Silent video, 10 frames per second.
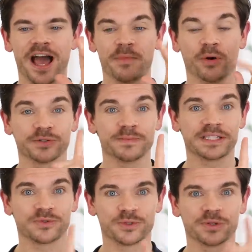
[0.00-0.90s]
And also
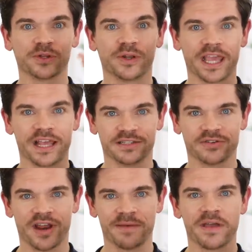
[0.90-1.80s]
my social, including
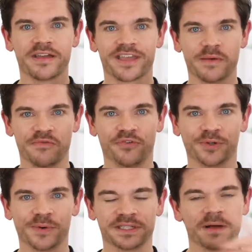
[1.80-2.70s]
Instagram, come and
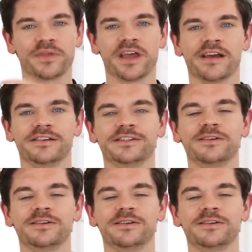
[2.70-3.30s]
follow, is up there.